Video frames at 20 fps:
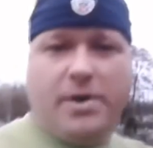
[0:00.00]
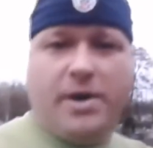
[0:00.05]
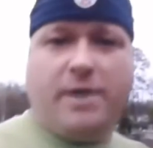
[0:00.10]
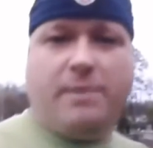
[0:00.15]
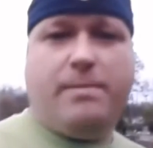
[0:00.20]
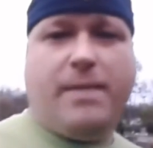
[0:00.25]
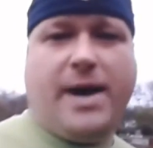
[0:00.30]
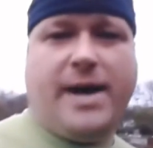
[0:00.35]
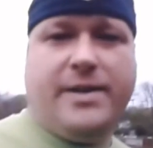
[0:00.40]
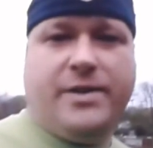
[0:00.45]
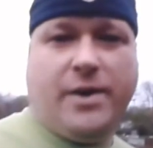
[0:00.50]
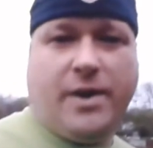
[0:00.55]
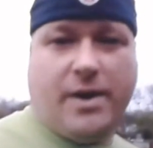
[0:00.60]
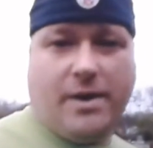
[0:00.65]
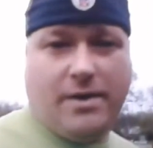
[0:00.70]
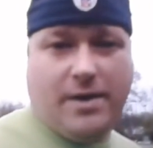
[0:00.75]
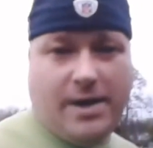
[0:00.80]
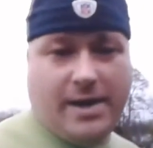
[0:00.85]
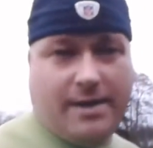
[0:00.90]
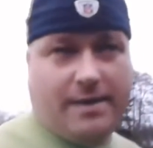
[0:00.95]
putting my
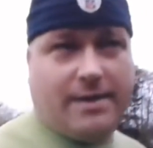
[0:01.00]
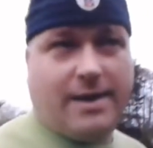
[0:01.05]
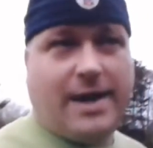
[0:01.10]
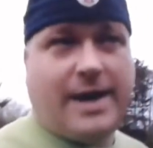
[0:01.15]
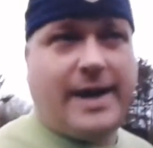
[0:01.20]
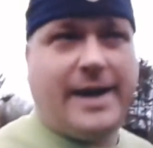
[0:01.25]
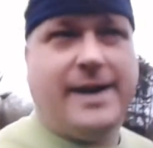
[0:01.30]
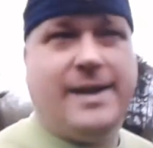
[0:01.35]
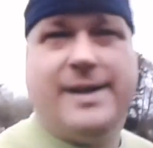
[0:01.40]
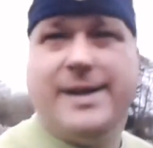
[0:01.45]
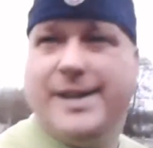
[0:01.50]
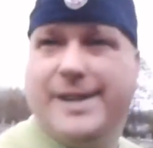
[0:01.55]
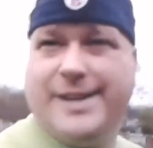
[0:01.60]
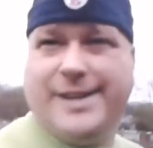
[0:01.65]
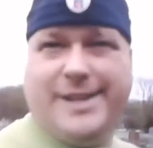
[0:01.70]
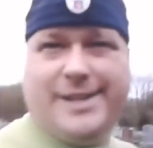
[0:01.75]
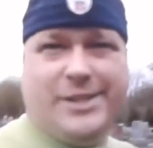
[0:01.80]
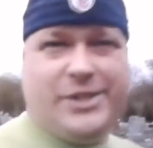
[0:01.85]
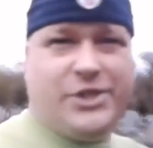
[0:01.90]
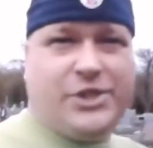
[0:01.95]
title on the
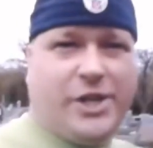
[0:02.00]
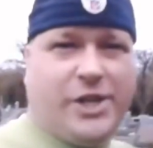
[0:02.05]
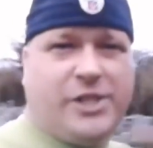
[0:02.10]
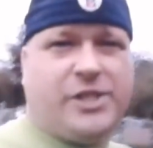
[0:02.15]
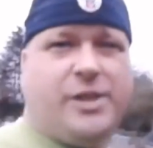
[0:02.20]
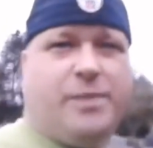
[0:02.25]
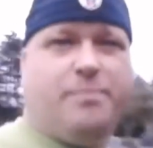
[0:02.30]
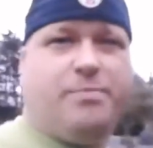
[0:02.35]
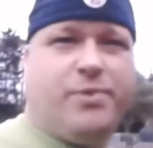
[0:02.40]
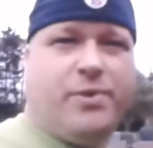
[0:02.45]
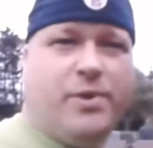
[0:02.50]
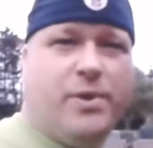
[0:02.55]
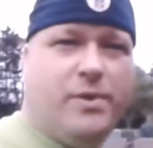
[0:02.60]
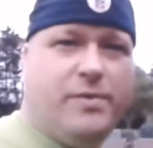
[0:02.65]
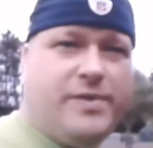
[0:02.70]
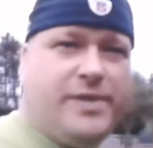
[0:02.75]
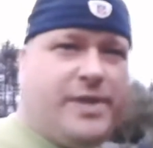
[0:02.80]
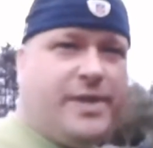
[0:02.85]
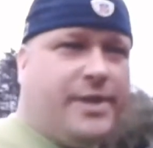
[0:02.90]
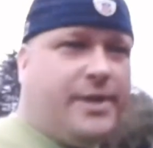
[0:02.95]
line just to
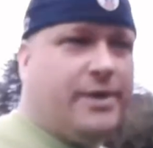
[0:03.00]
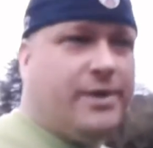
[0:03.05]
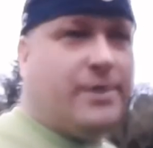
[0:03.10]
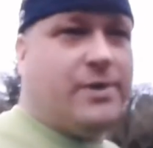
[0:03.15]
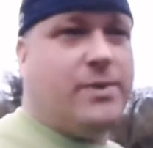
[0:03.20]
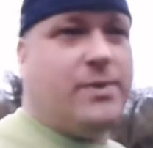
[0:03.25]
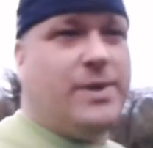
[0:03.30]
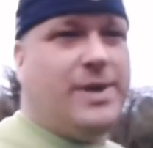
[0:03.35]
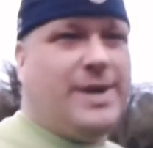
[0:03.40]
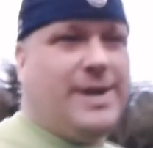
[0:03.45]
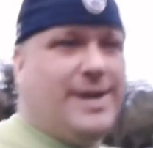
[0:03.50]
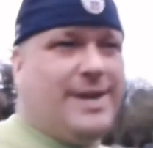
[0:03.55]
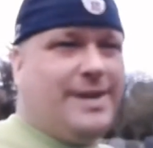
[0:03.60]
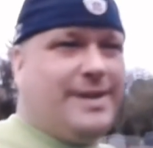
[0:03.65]
prove to you